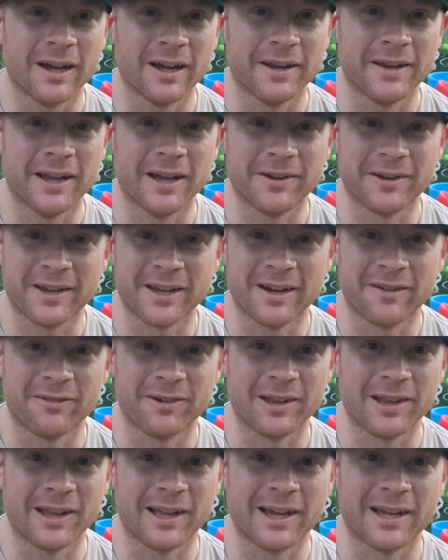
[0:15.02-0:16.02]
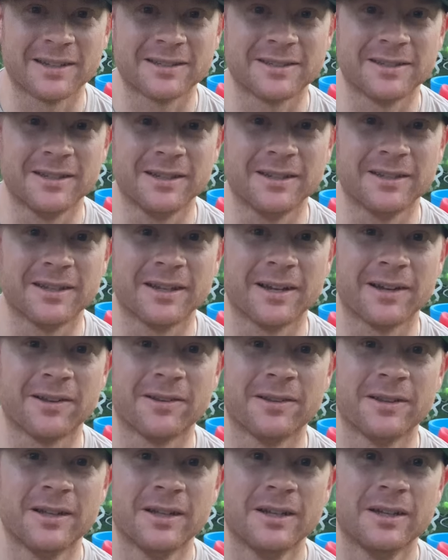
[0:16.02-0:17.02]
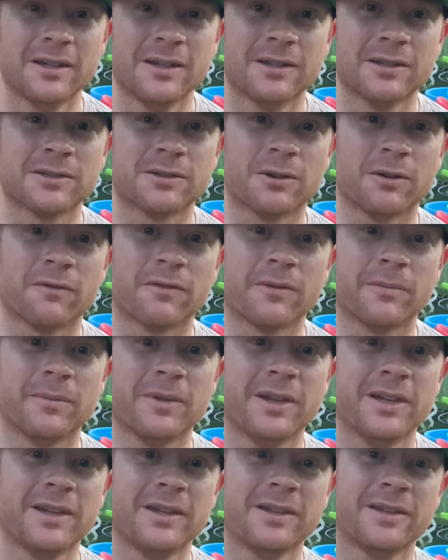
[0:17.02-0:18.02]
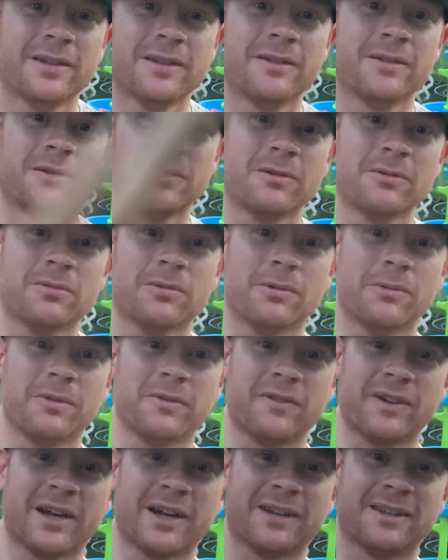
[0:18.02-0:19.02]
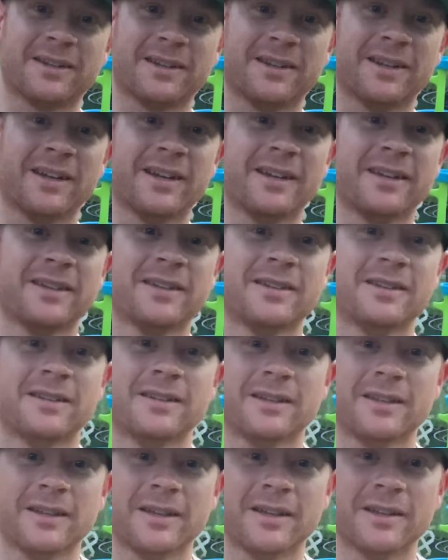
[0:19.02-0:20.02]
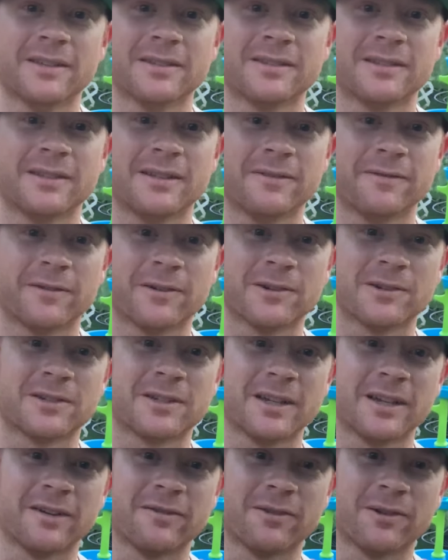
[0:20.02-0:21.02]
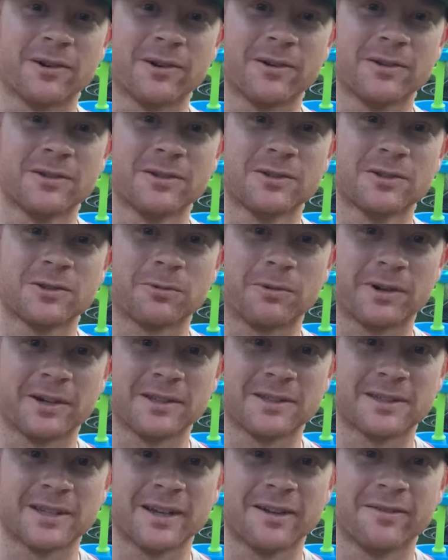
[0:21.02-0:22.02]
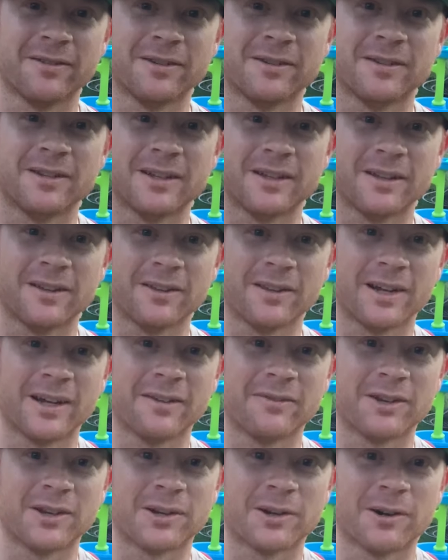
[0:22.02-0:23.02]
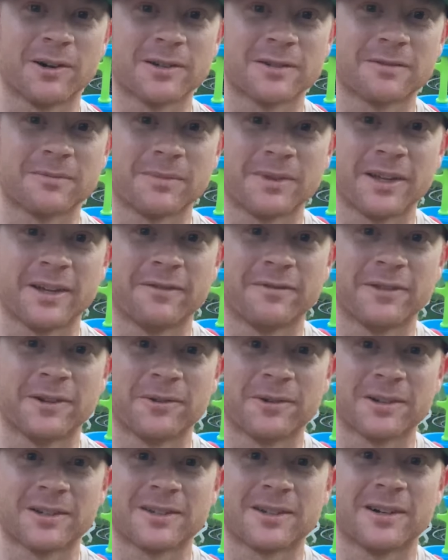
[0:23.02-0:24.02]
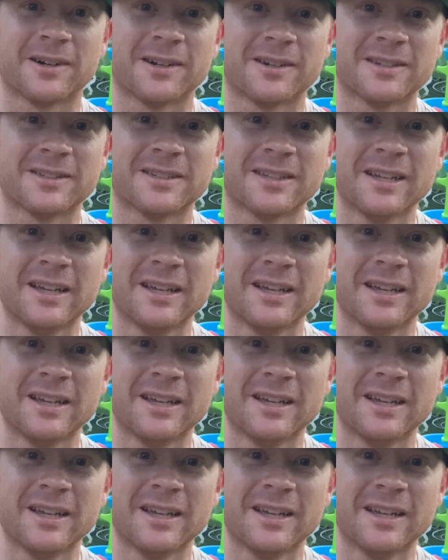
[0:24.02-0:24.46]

down to every last detail. So for me, what we've got today is the first ever 27 in a line of guitars from Lead Fiddle Guitars.